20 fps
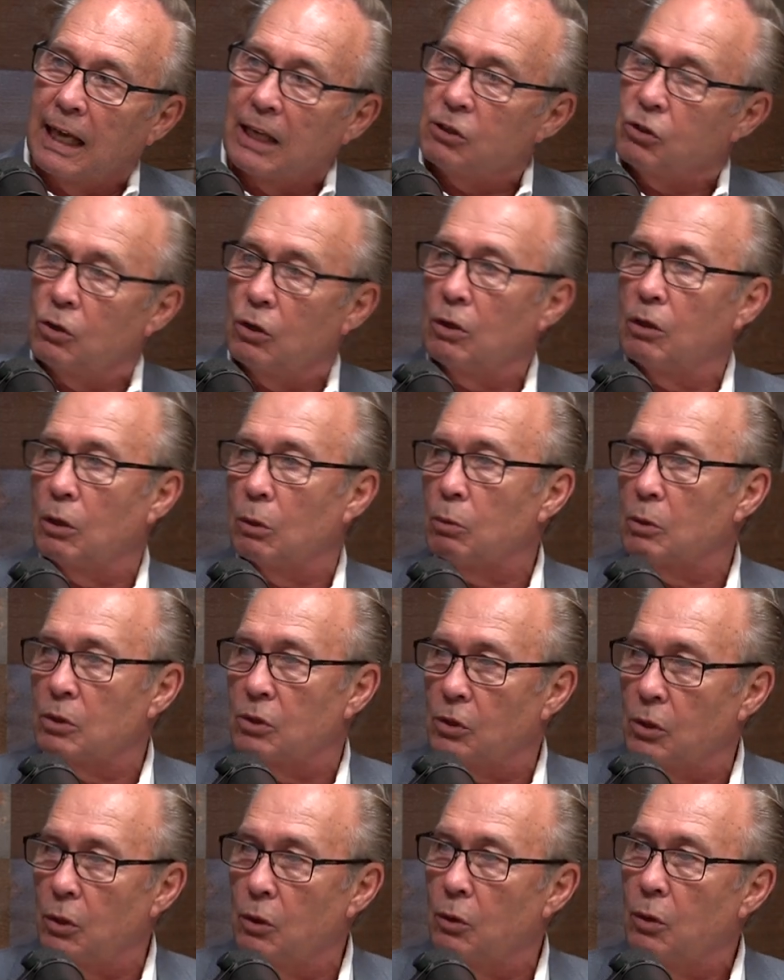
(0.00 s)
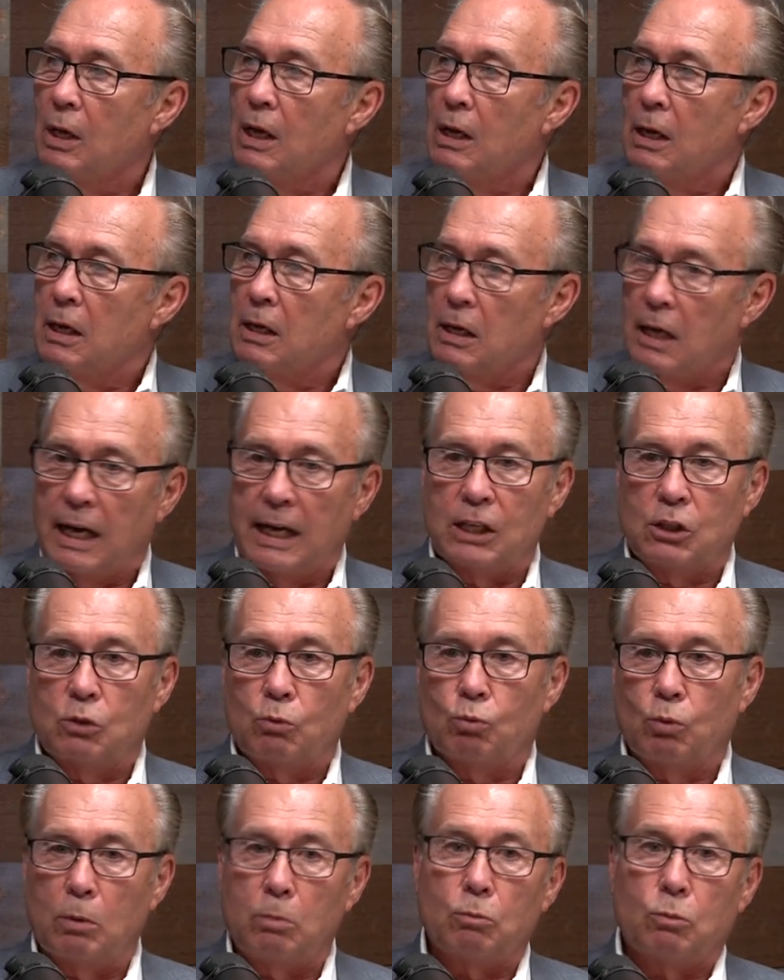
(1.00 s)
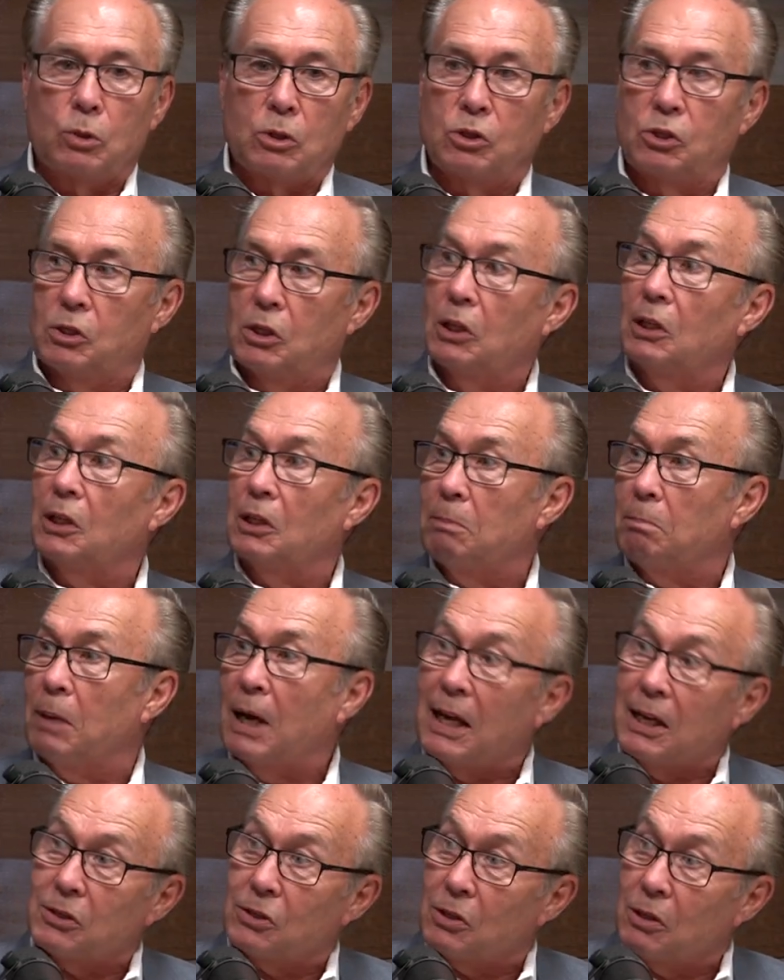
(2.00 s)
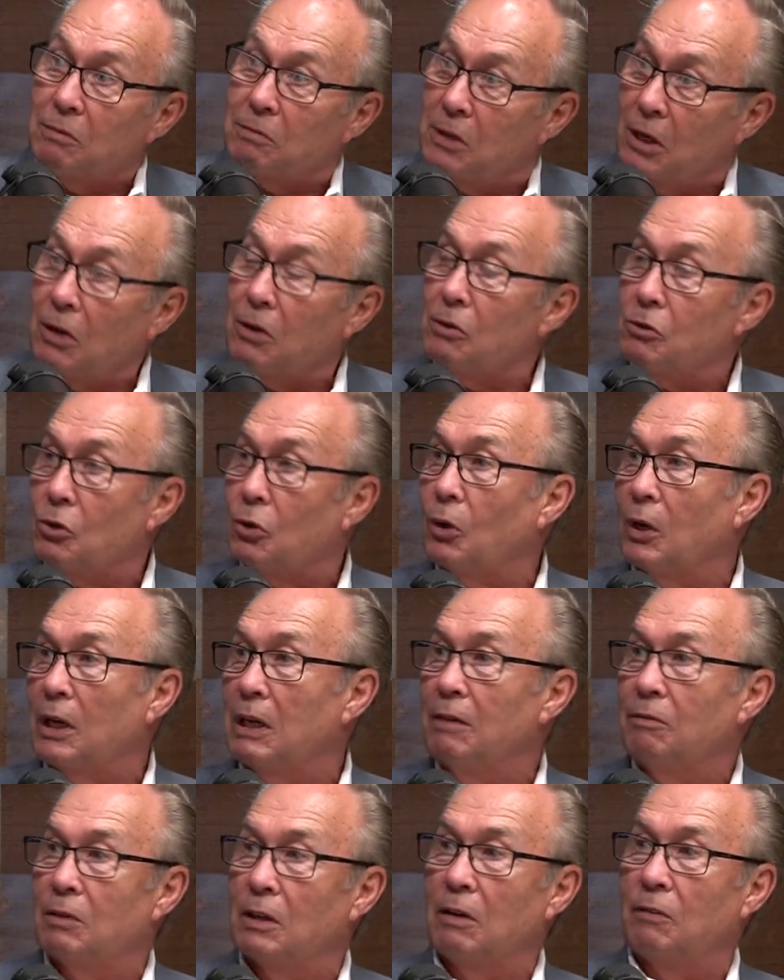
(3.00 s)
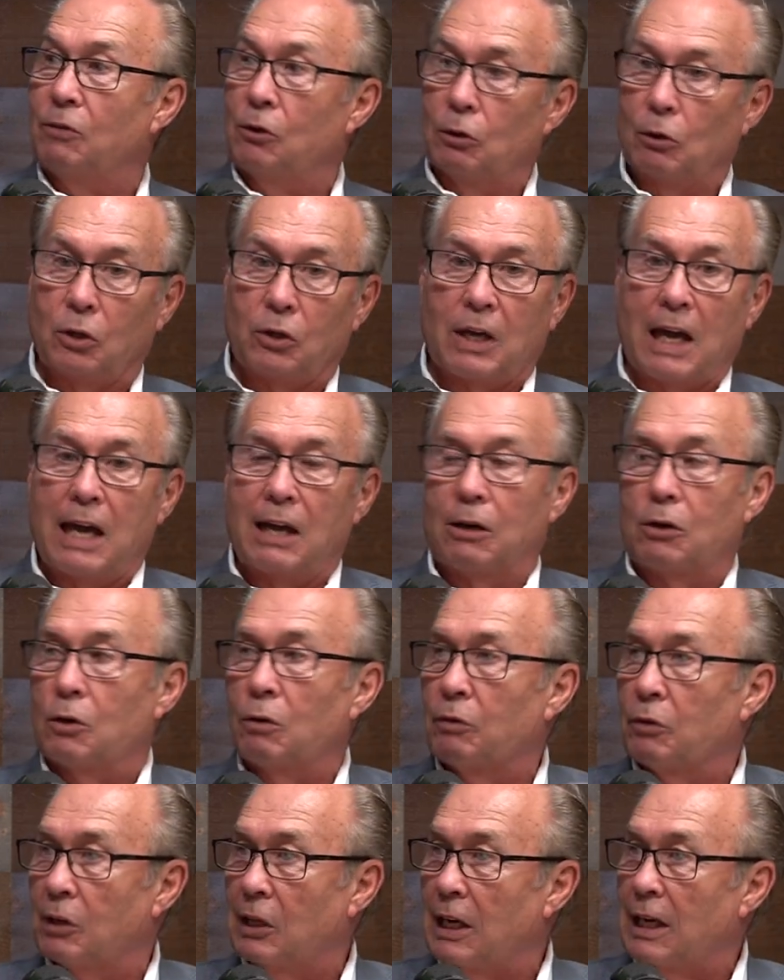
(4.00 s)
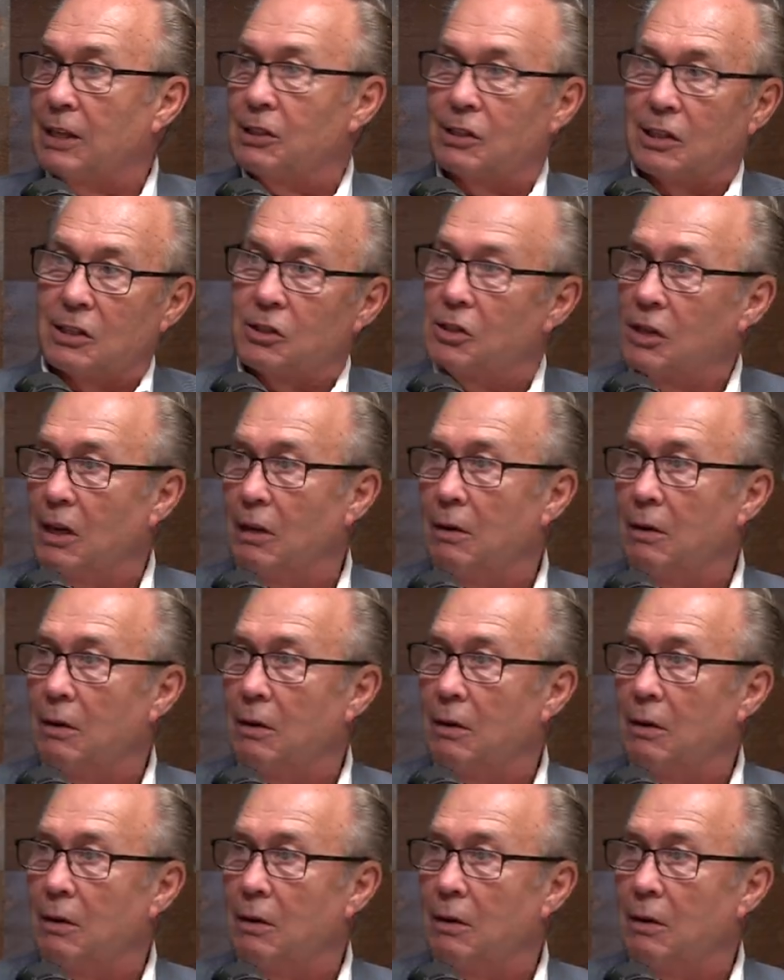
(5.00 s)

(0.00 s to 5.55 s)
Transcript: last year that was so nice, we're, we're still in positive territory, even if you look at it over the last, let's